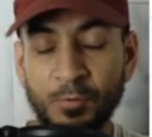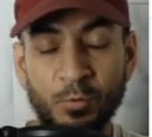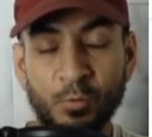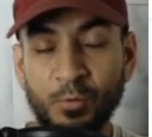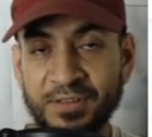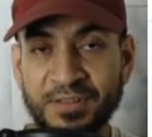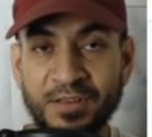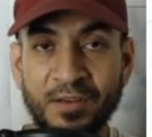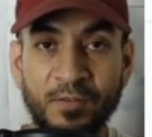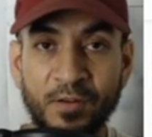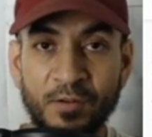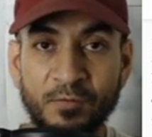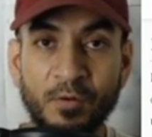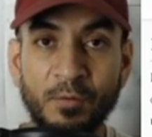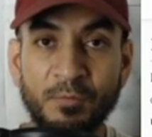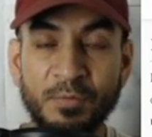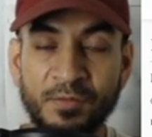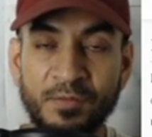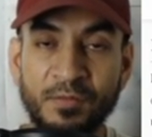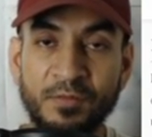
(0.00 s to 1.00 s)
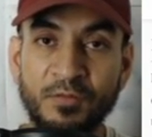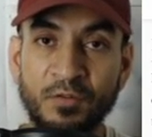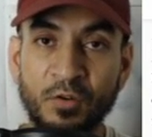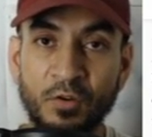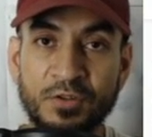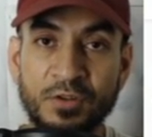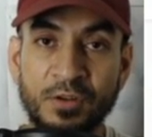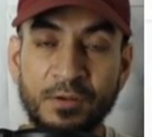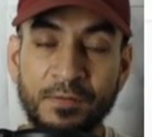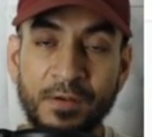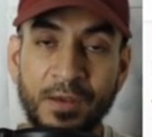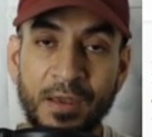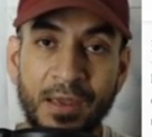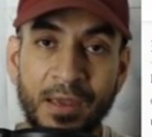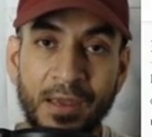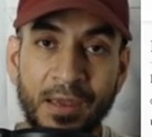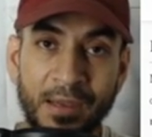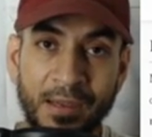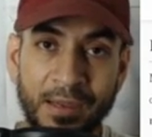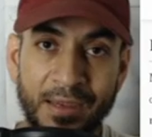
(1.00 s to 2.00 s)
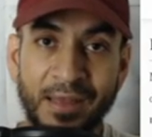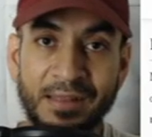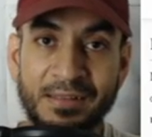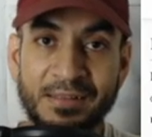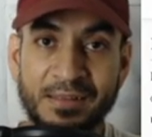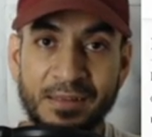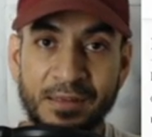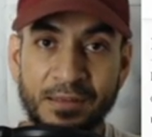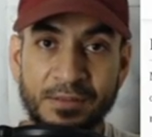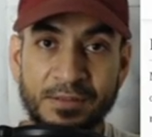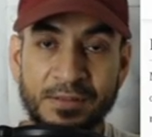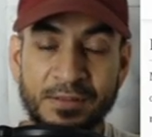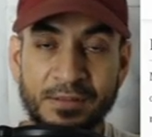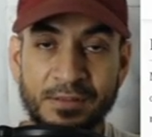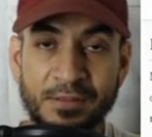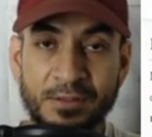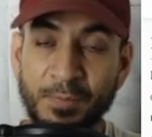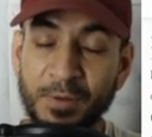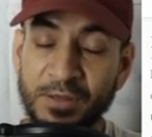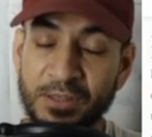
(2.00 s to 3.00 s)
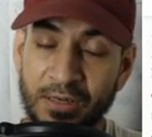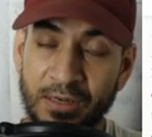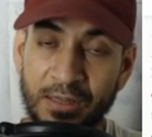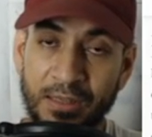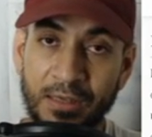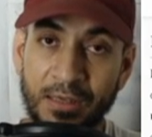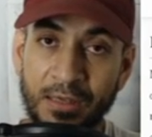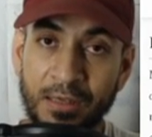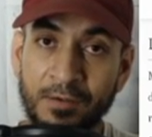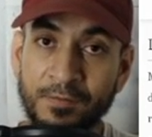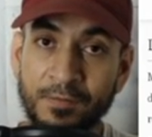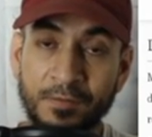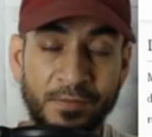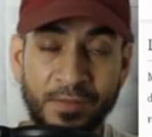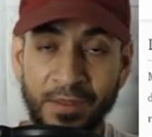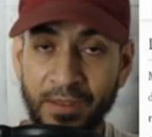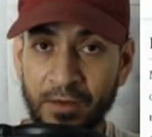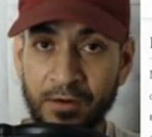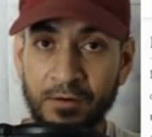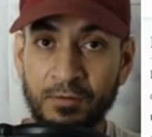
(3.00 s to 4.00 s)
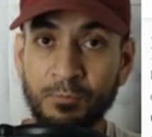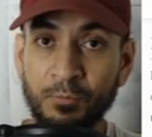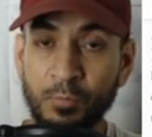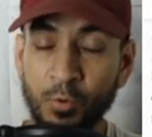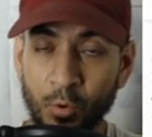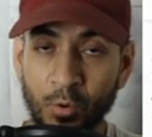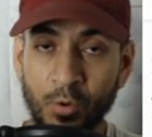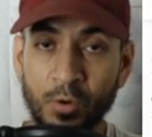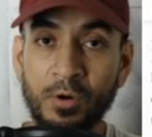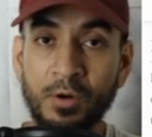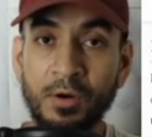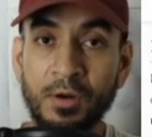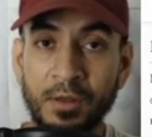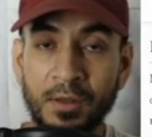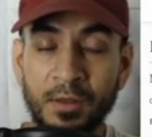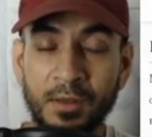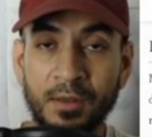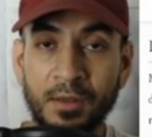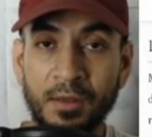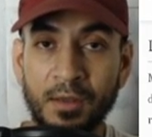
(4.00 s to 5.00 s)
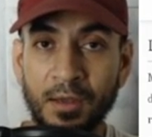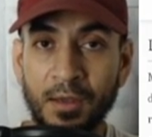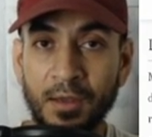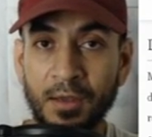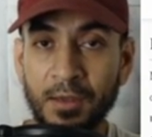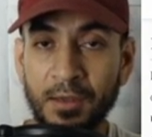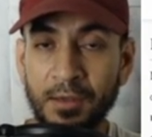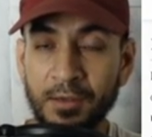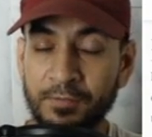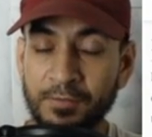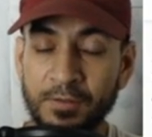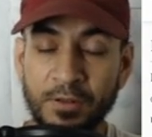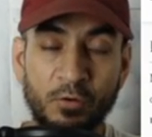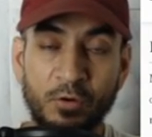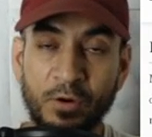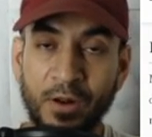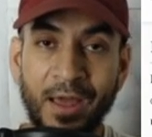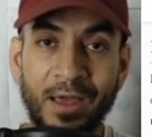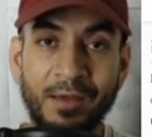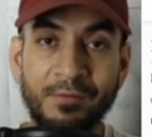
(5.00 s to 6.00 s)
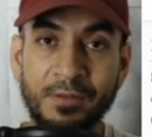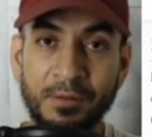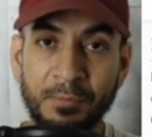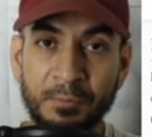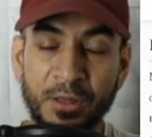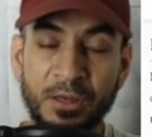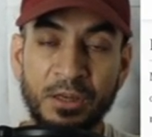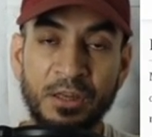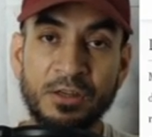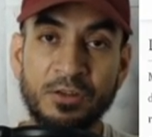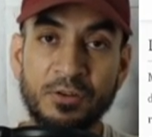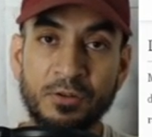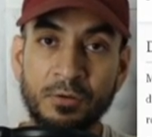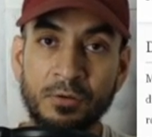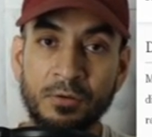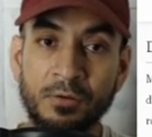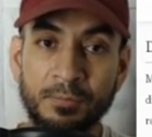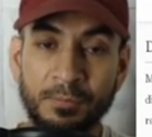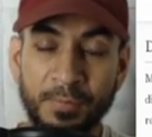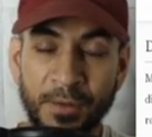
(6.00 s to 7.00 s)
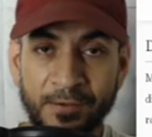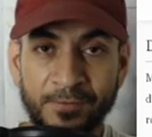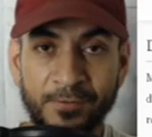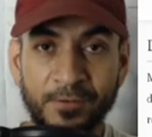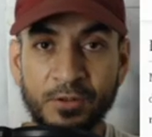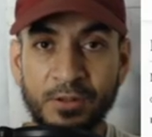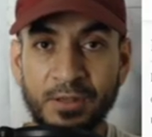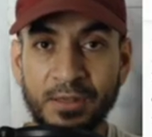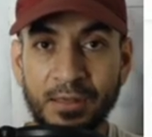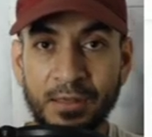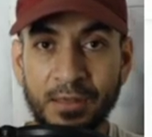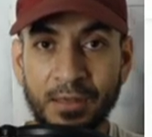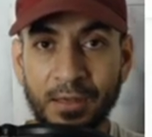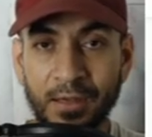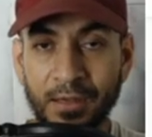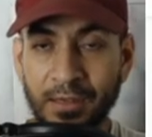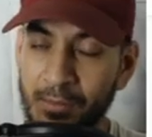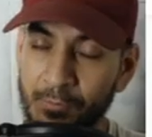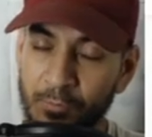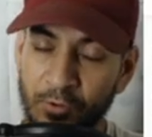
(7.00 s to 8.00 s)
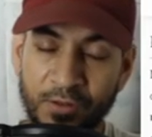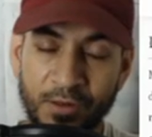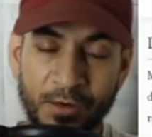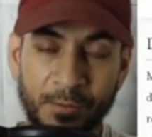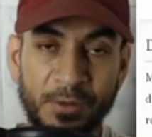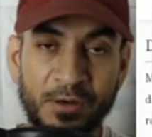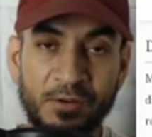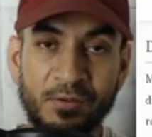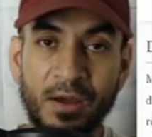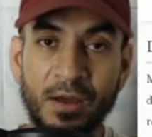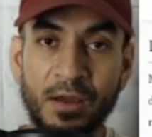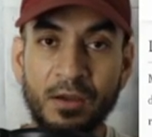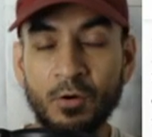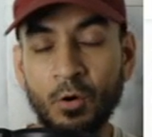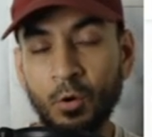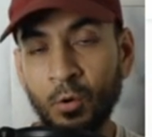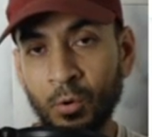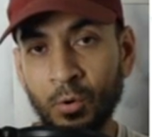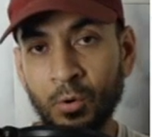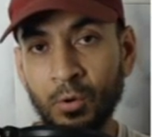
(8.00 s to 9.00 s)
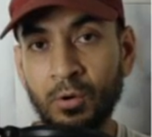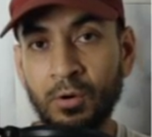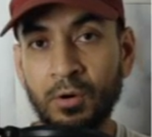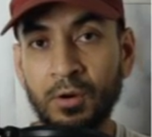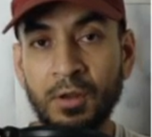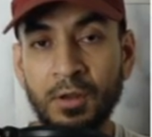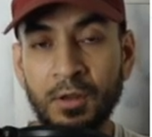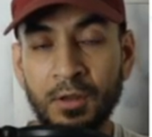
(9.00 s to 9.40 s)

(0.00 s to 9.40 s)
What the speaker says: are suffering from different sorts of cancers, especially if they're poor, if they don't have the money to pay for the chemotherapy drug or